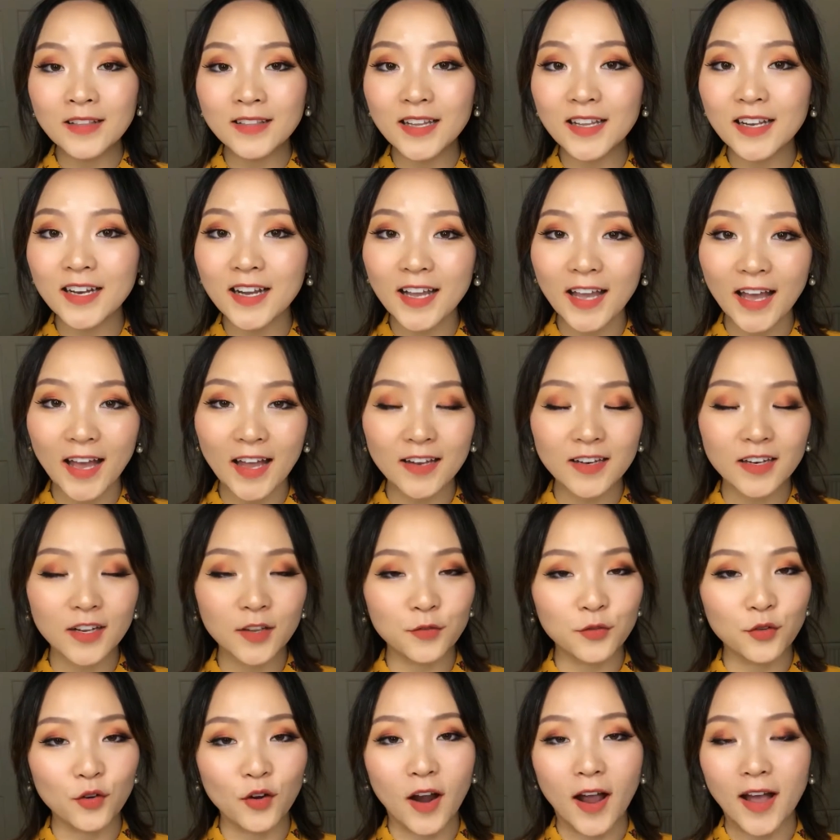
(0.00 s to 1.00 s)
And then again,
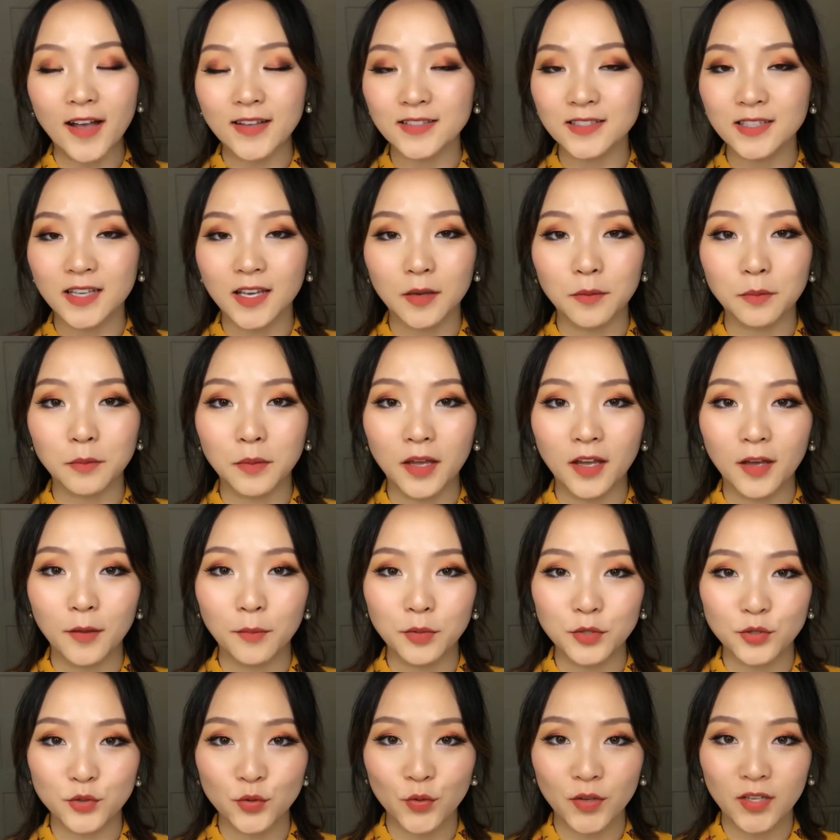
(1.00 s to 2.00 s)
if you're asking me
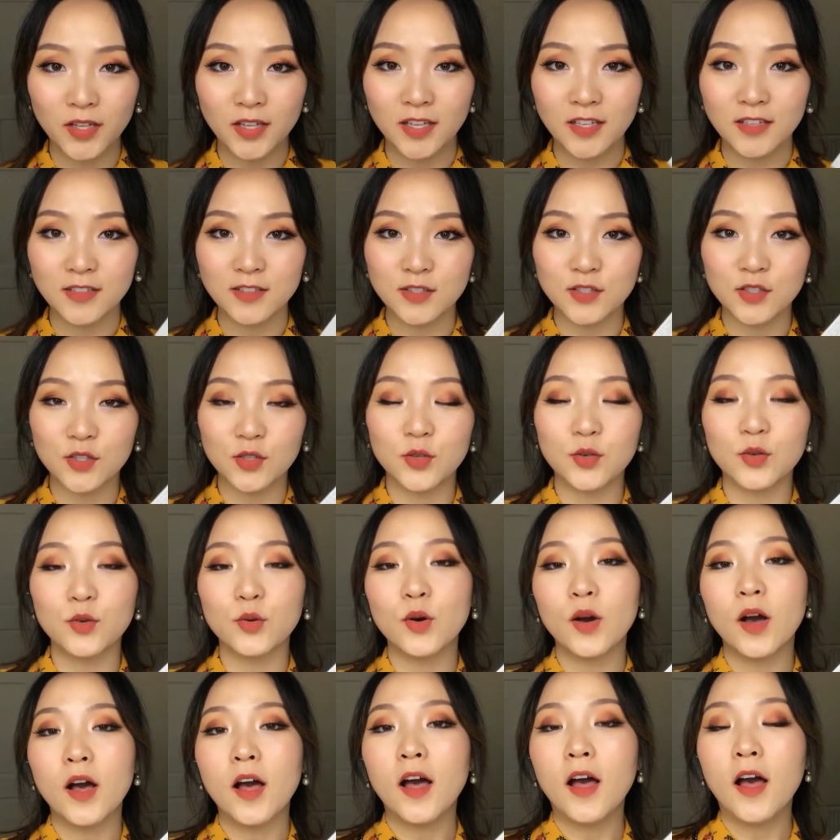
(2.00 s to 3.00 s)
between these
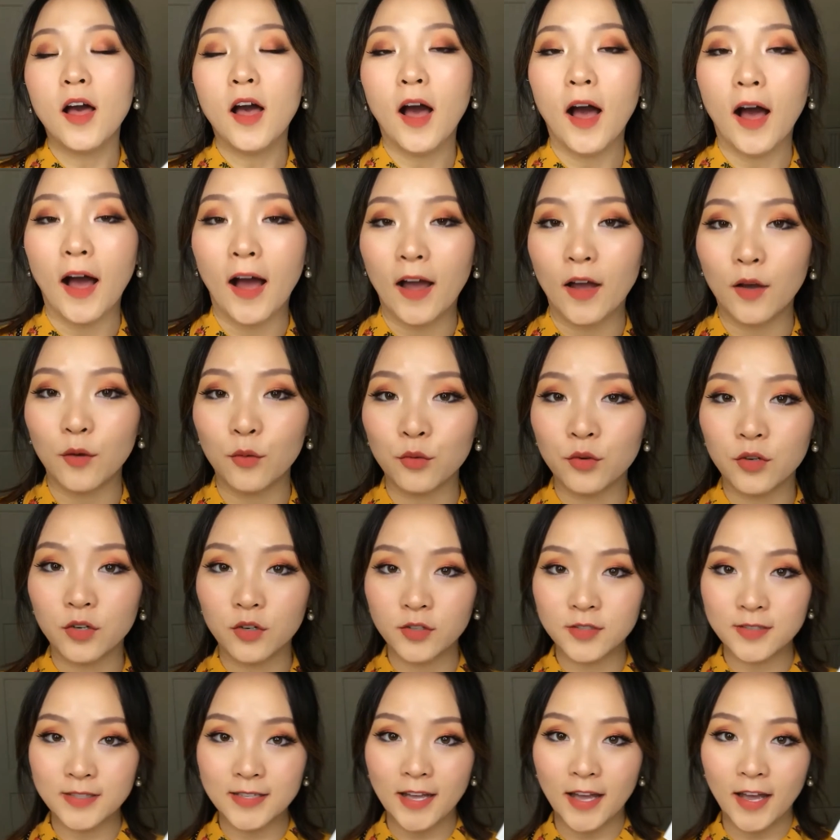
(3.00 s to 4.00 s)
two, I
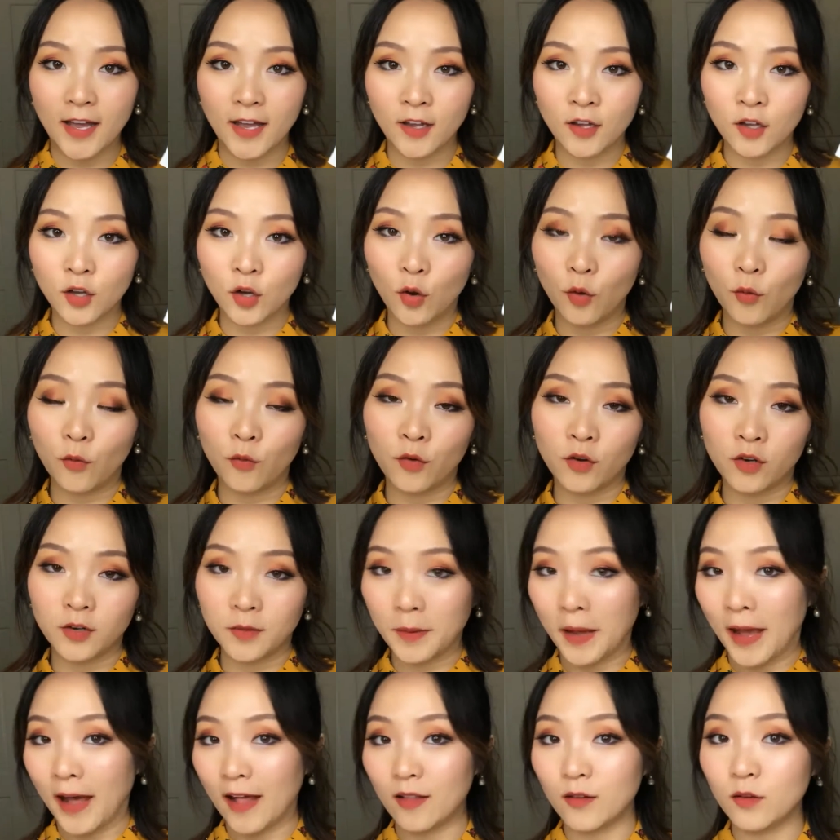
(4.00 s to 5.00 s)
would say go for
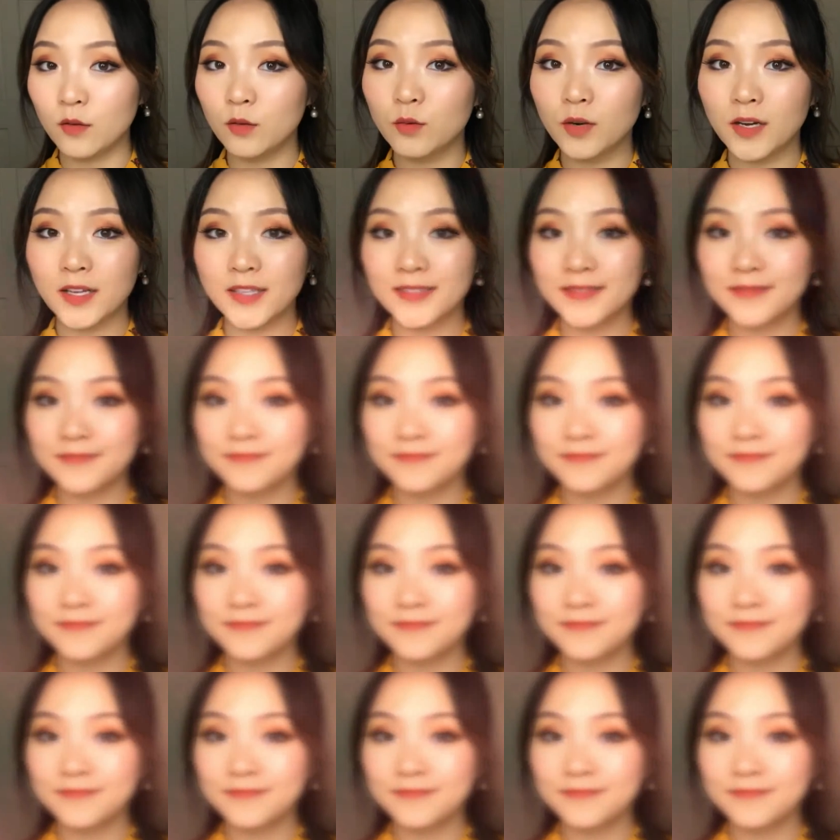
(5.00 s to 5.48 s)
the palette 1.